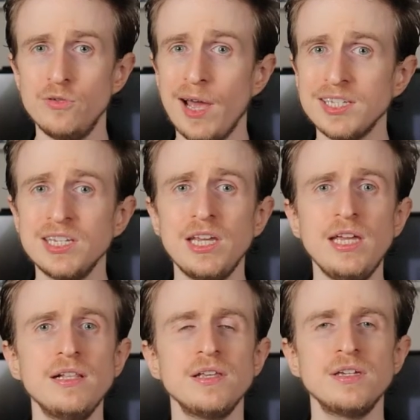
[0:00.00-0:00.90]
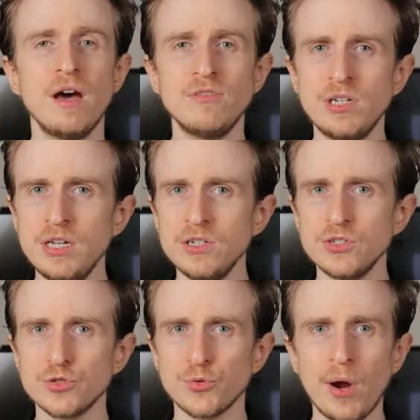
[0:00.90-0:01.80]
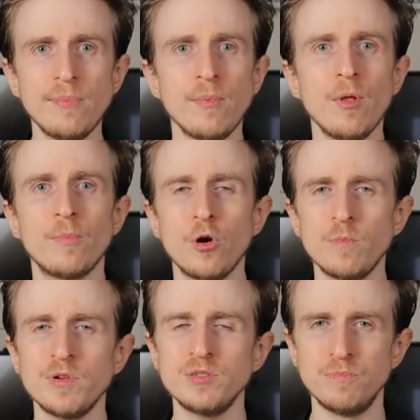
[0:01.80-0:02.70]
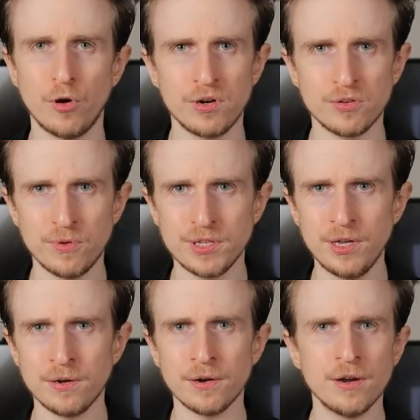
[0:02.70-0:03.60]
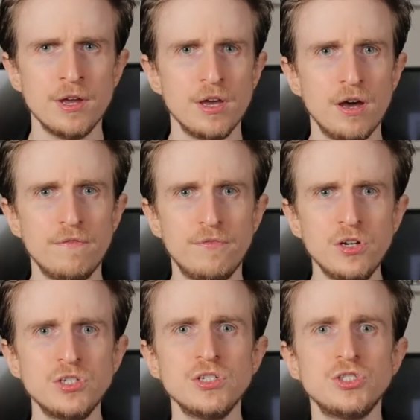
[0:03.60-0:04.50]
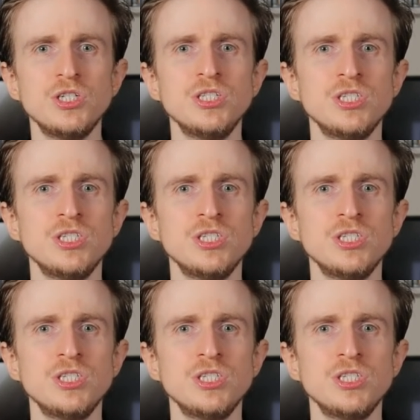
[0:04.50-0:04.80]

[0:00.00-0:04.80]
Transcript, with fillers: who has an inkling of an indescribable purpose burning within her, a vision she